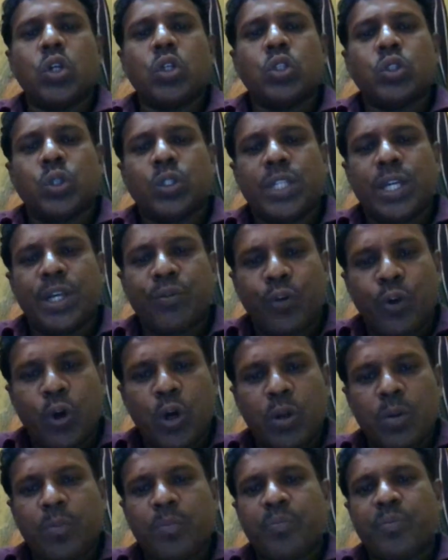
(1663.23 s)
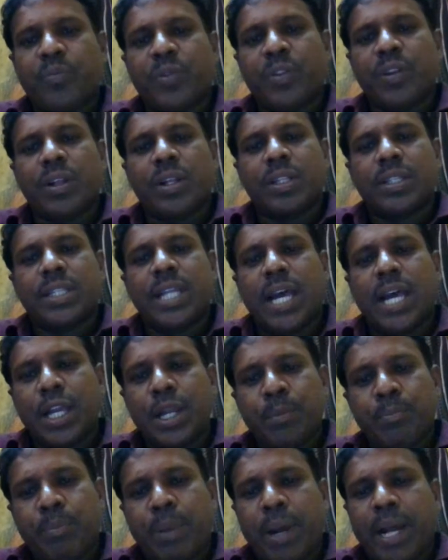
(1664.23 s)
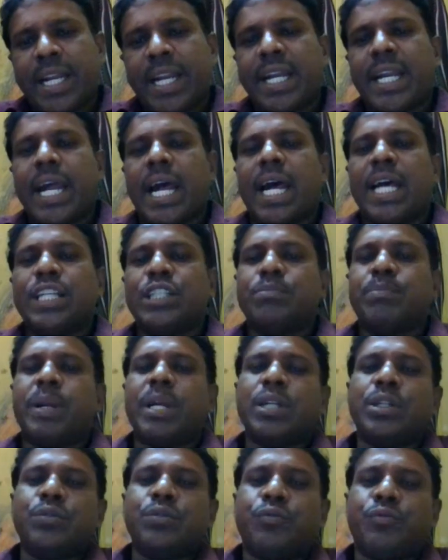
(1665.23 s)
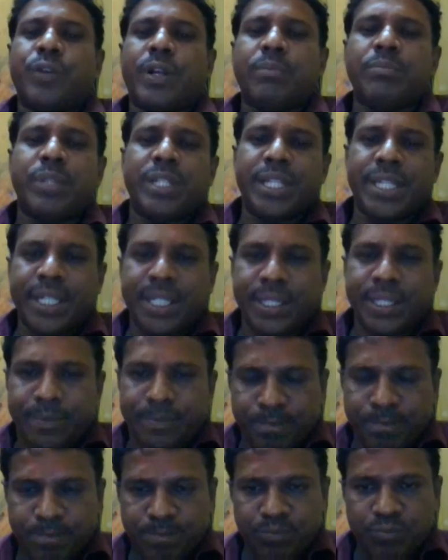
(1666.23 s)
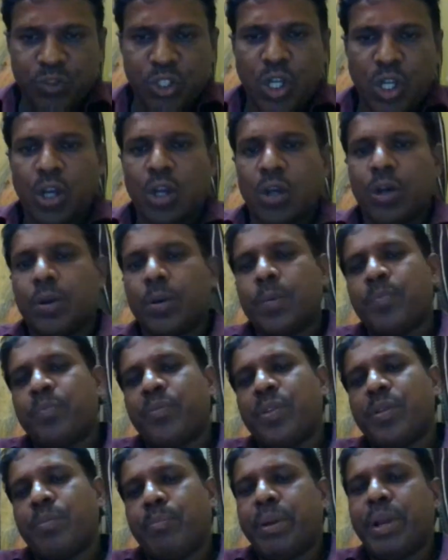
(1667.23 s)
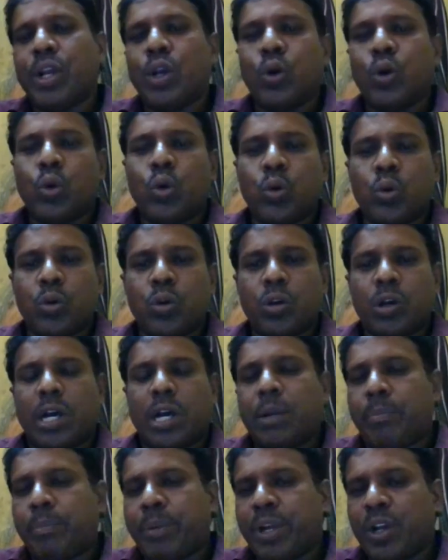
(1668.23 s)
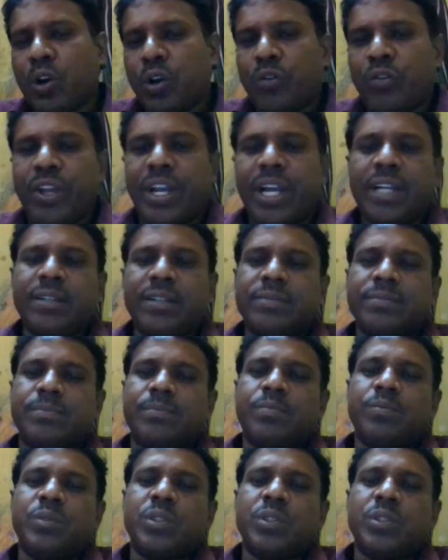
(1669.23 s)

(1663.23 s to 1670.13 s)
So therefore, the important aspect from the Pigou or Pigovian